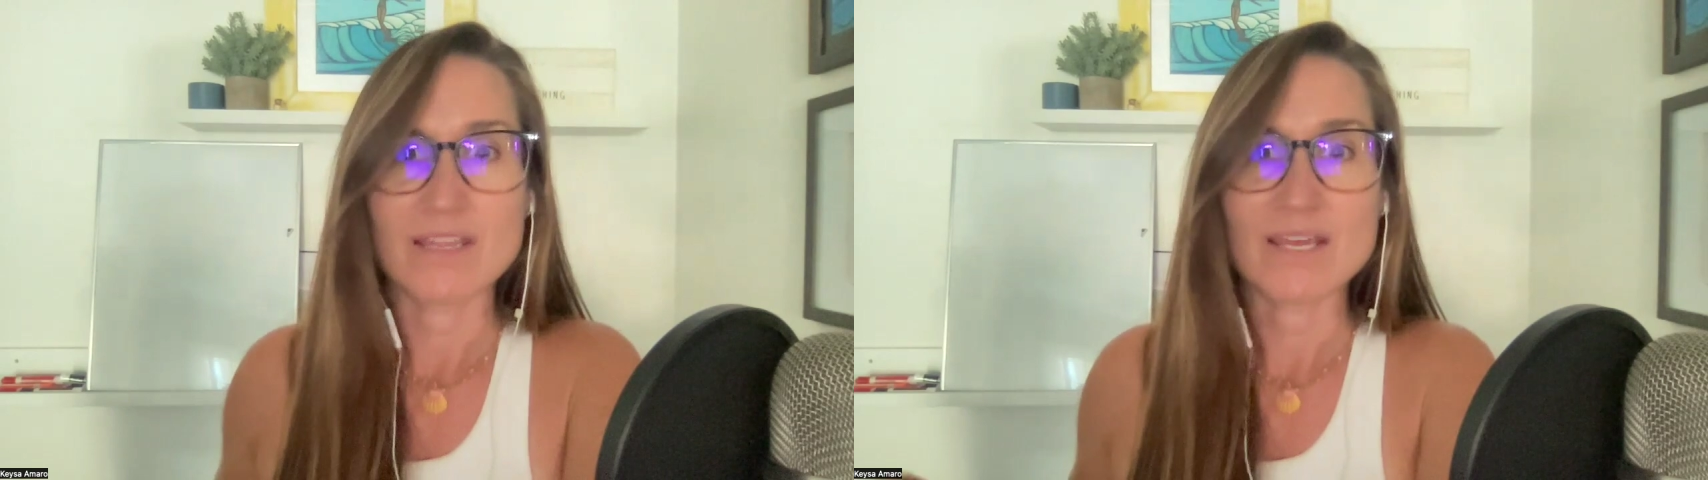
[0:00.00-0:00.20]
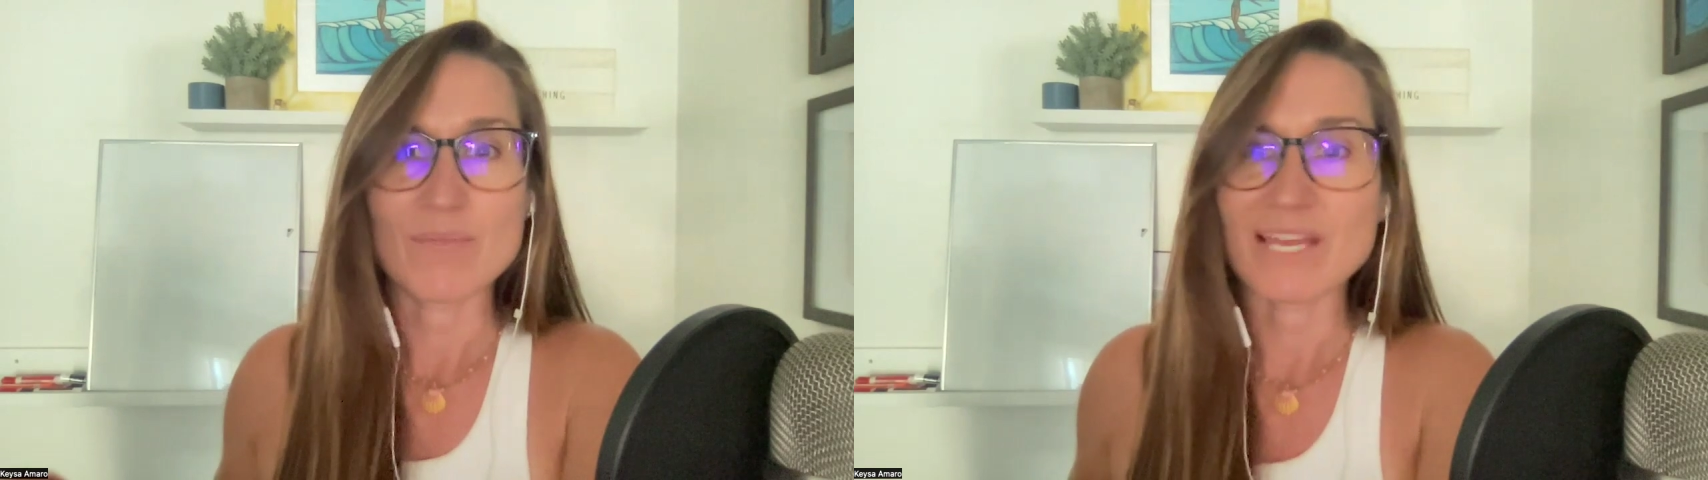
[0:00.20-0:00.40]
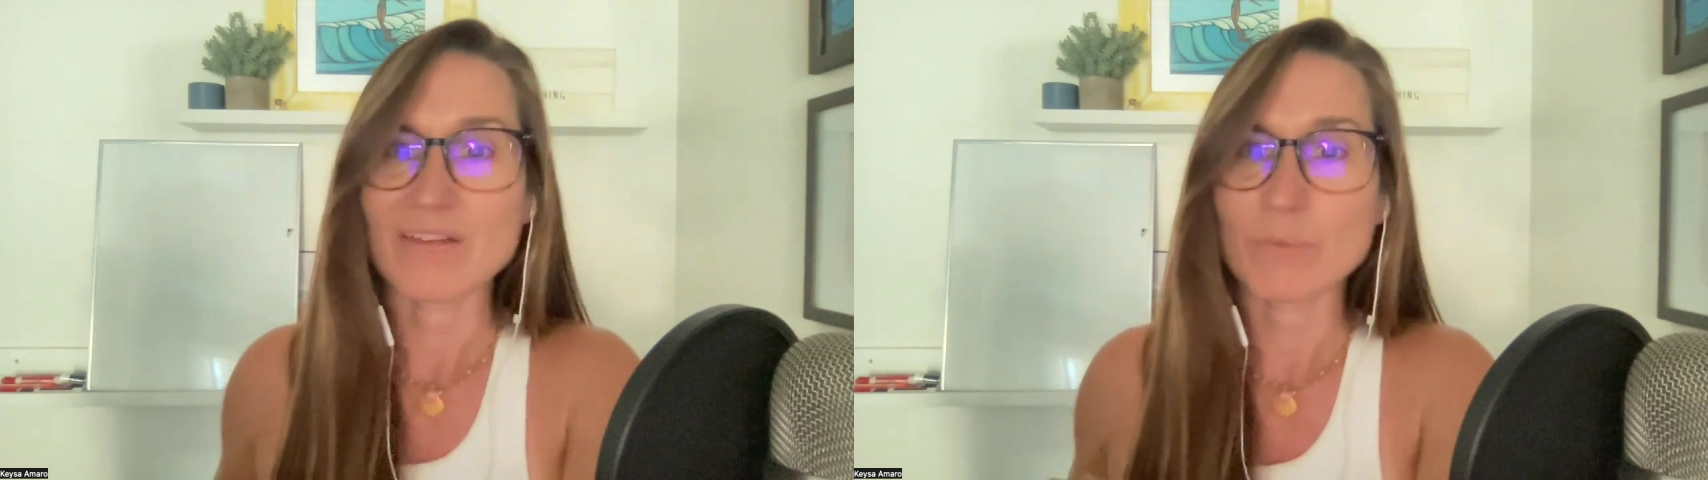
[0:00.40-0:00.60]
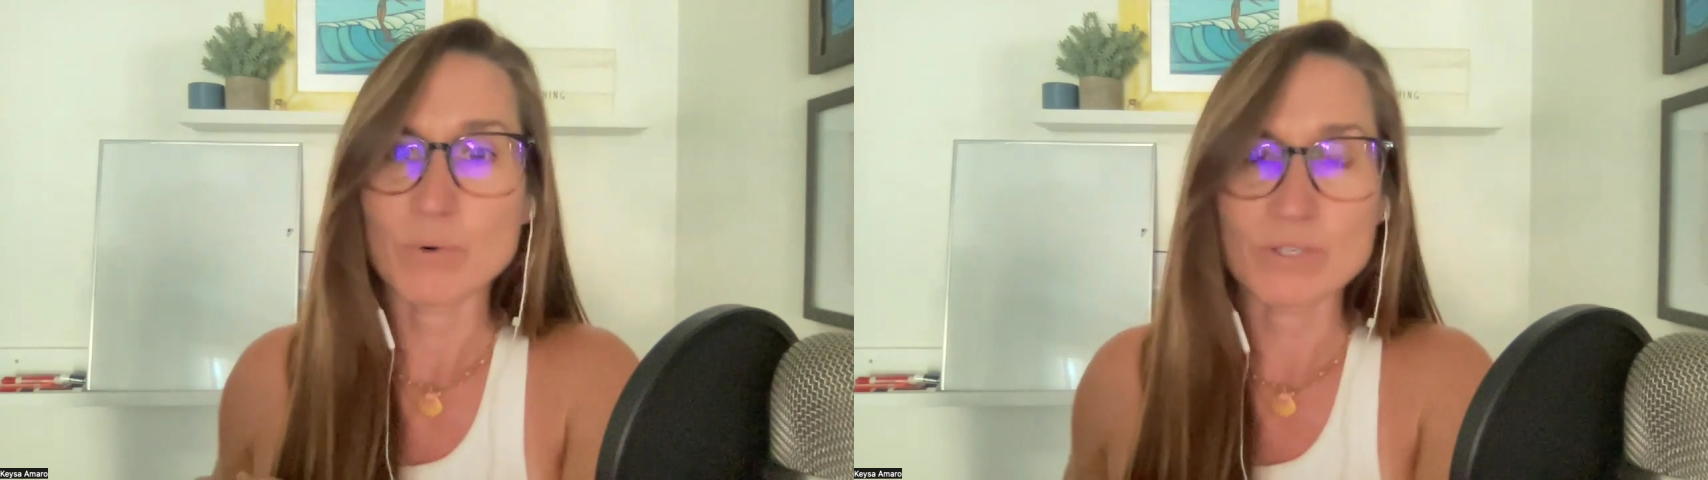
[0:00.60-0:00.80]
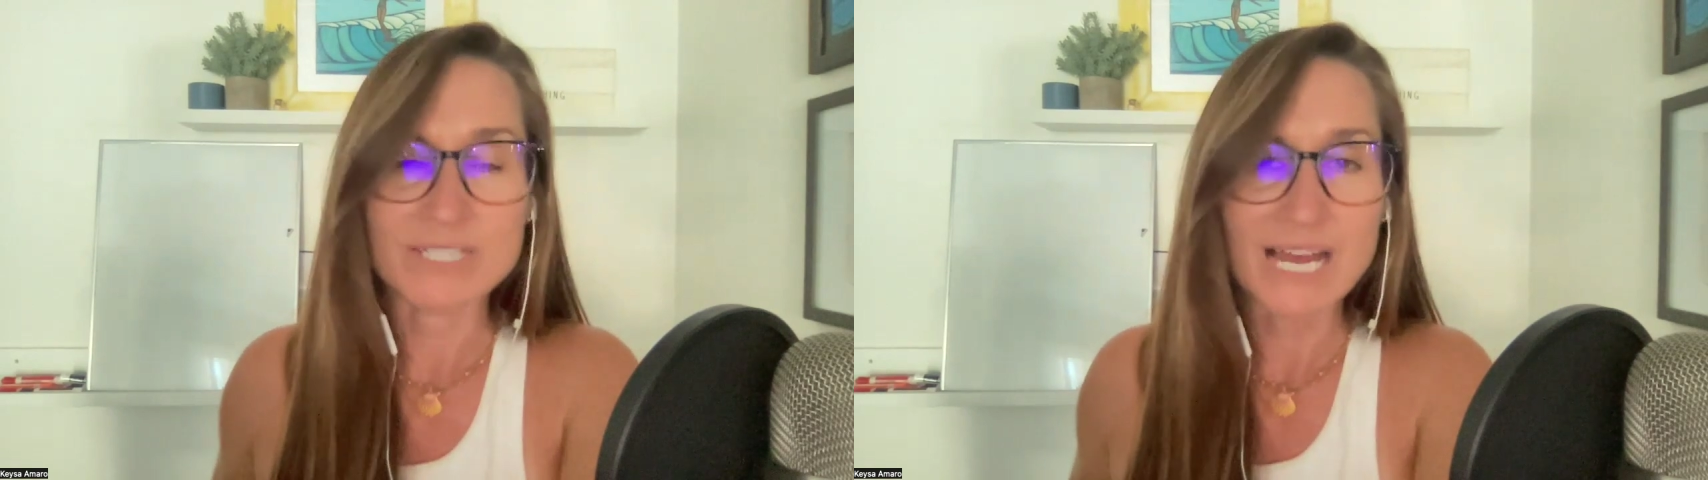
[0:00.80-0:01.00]
They may have a
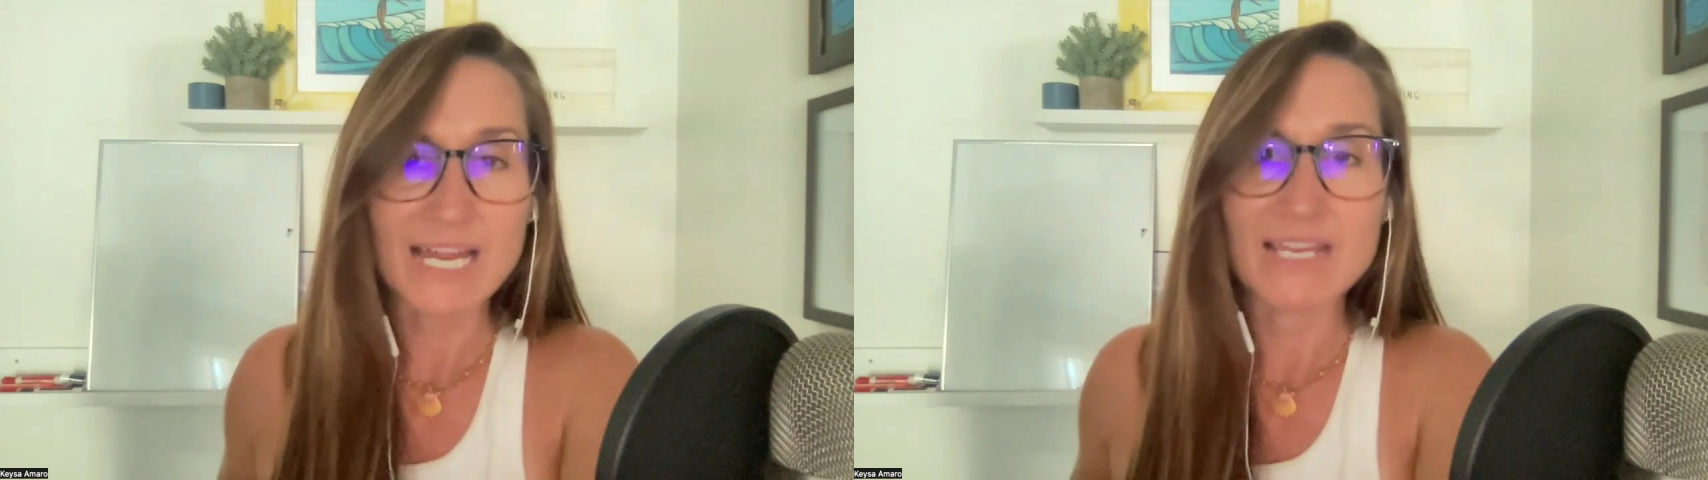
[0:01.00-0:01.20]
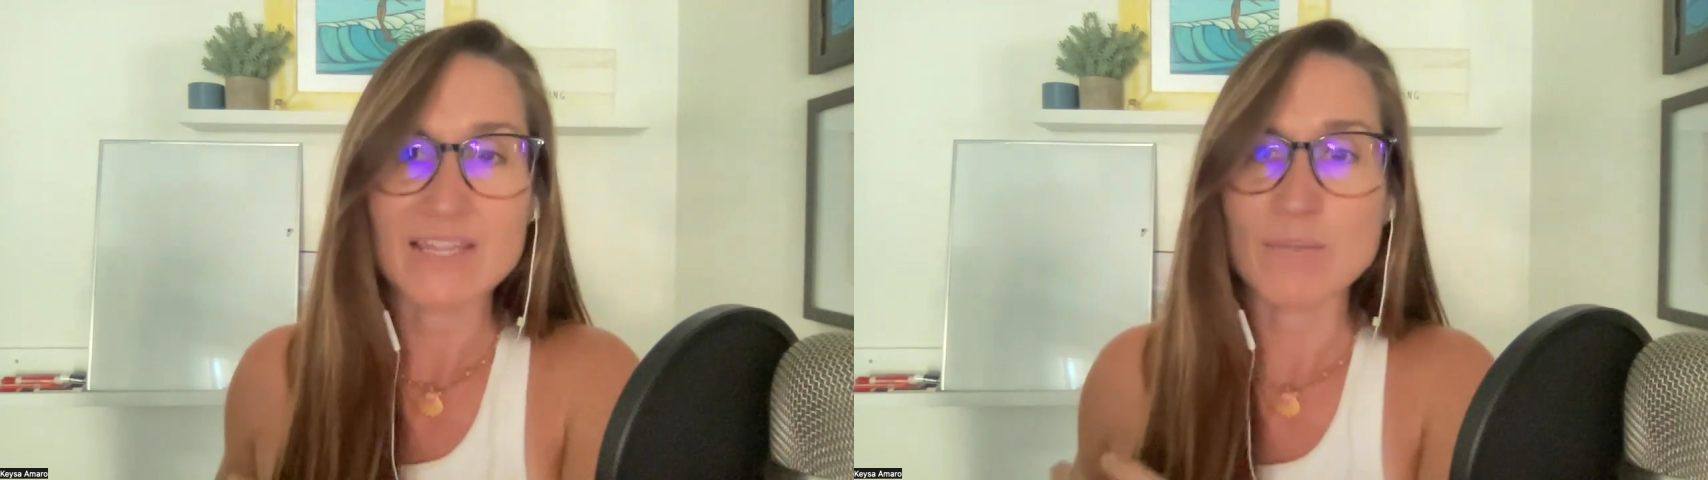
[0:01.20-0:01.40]
poor diet.